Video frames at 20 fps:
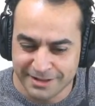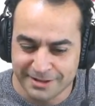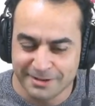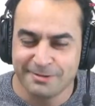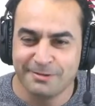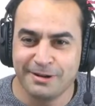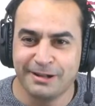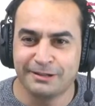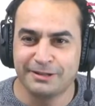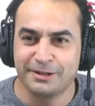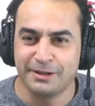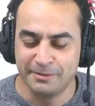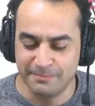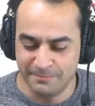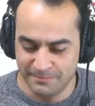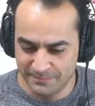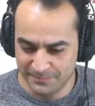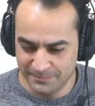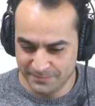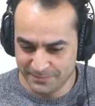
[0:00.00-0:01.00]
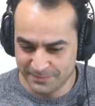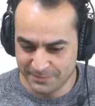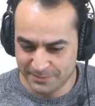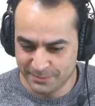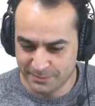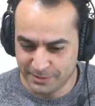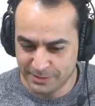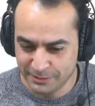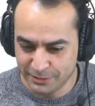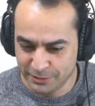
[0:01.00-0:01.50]
Welcome.
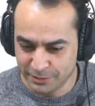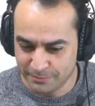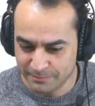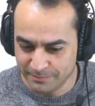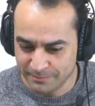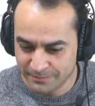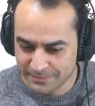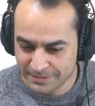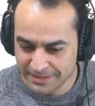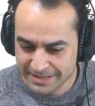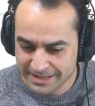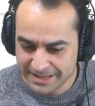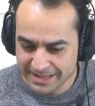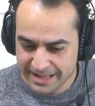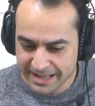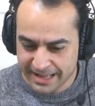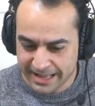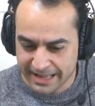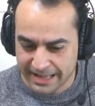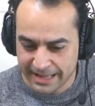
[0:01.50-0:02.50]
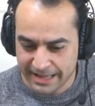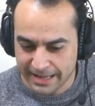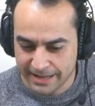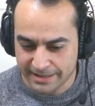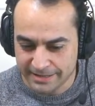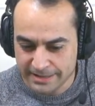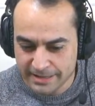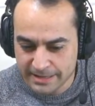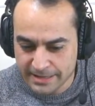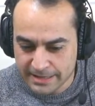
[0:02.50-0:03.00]
Welcome. Uh,